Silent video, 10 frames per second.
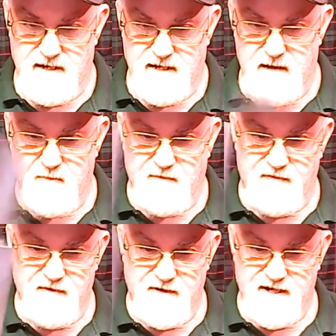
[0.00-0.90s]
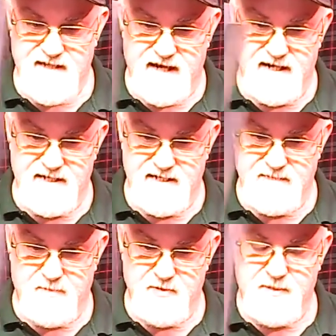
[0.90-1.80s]
Now a 30-second, this is
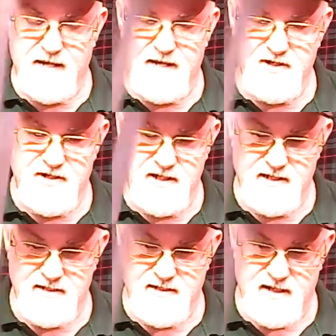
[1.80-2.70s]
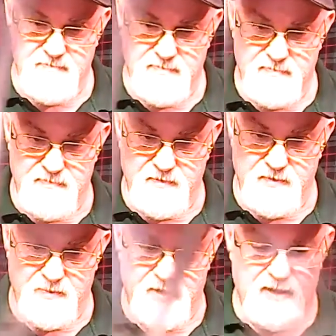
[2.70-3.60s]
supposed to be an engineer's
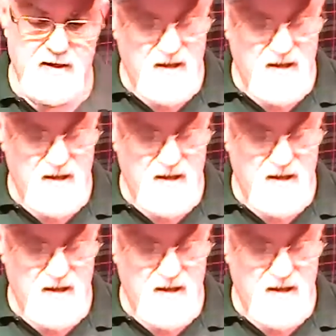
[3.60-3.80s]
ruler.